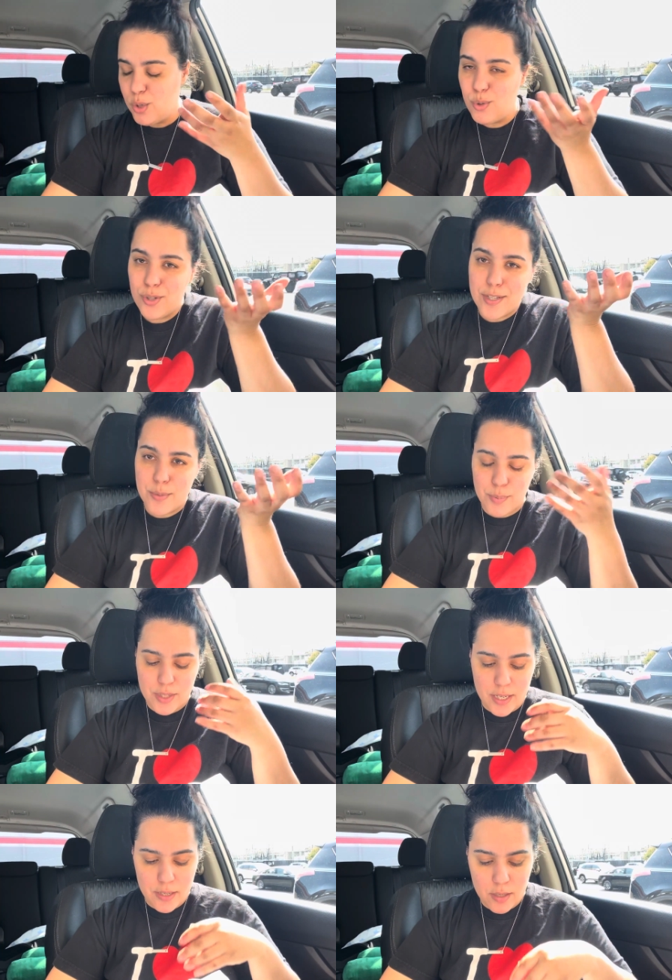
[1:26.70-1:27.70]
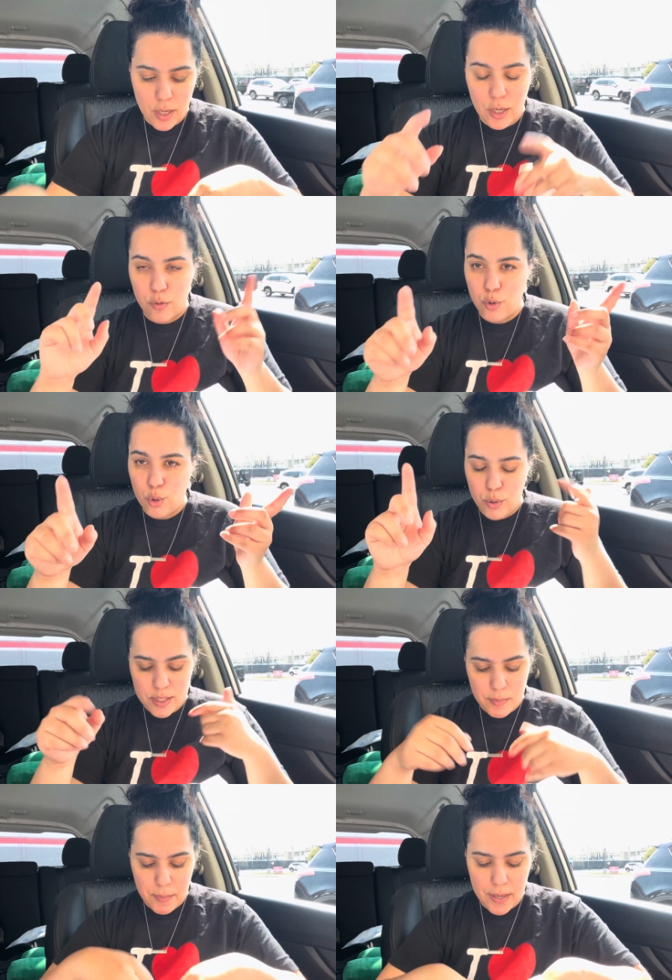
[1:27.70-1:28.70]
lulu doesn't pretend and lulu
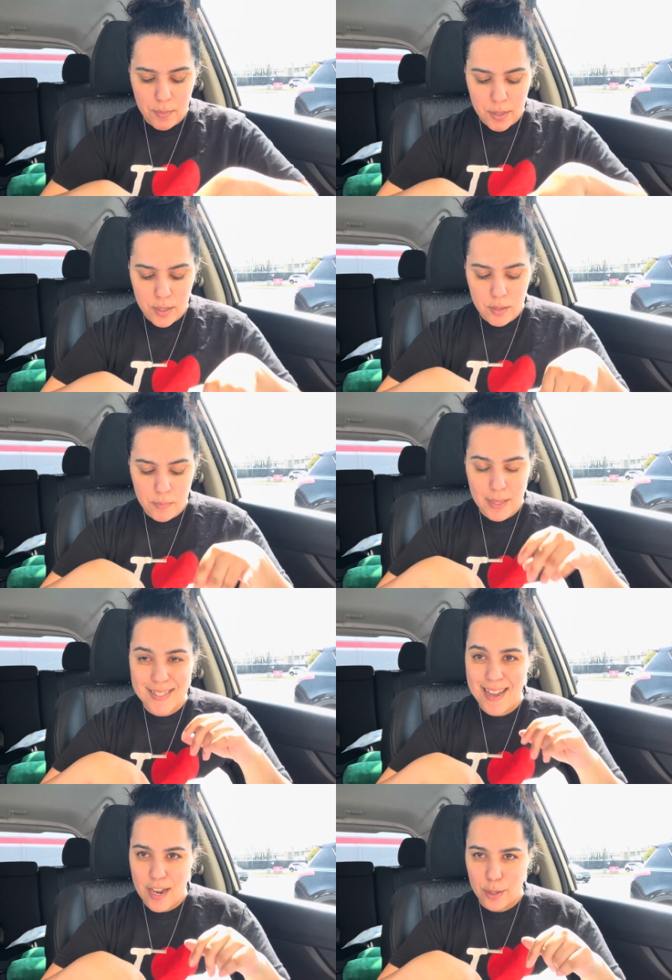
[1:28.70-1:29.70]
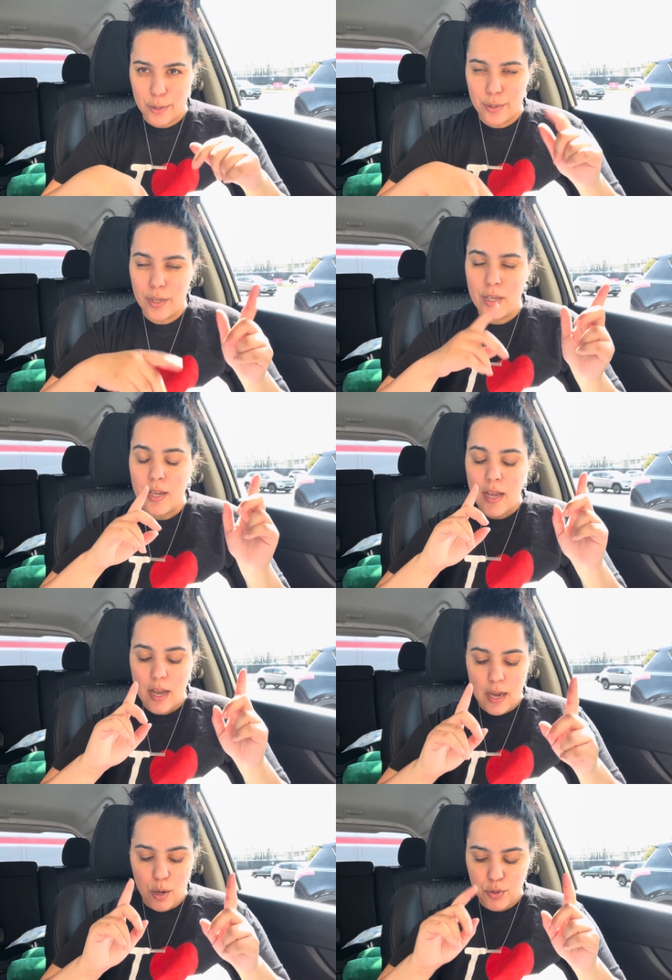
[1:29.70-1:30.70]
is my baby my toddler
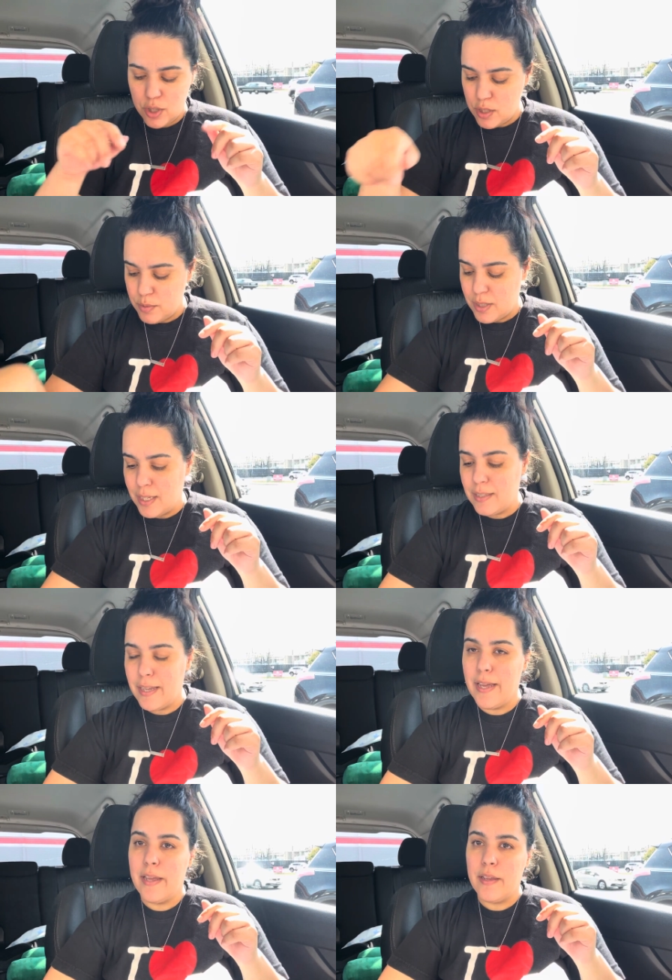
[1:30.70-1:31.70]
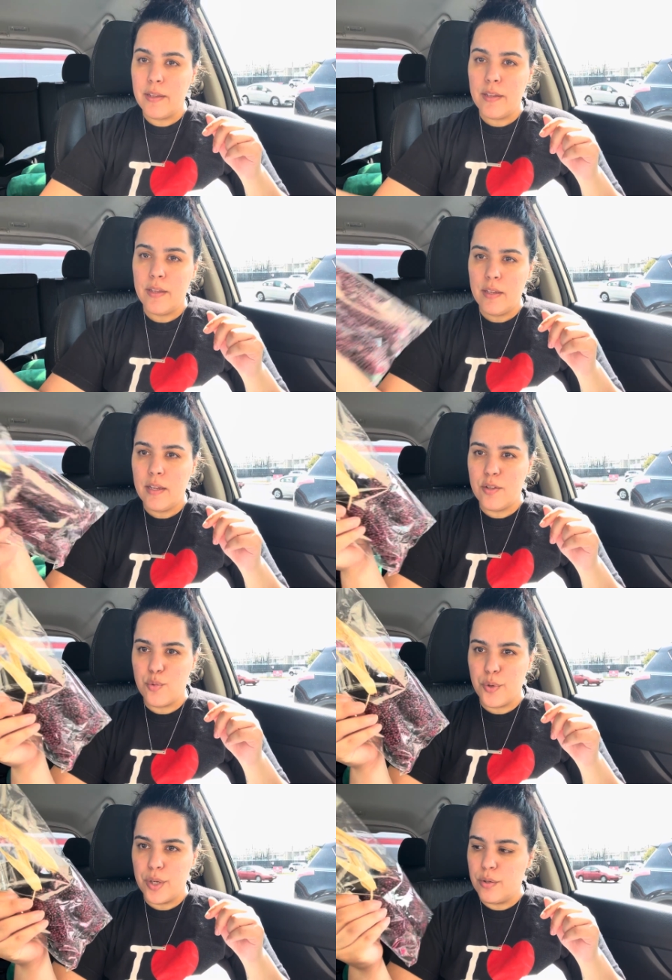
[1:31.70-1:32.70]
I hope she doesn't think that it's
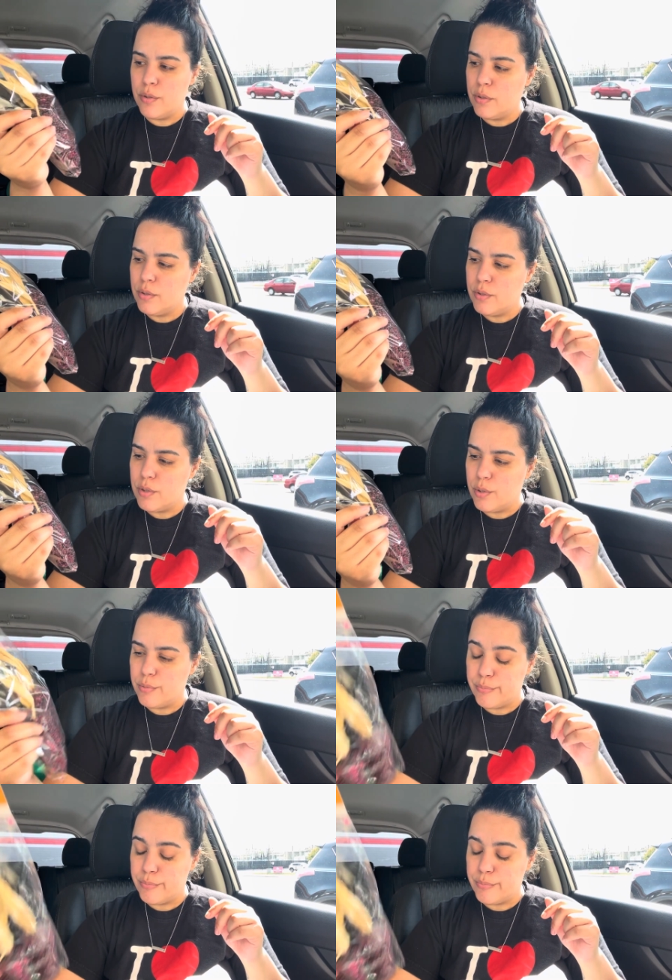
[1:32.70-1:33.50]
real. So,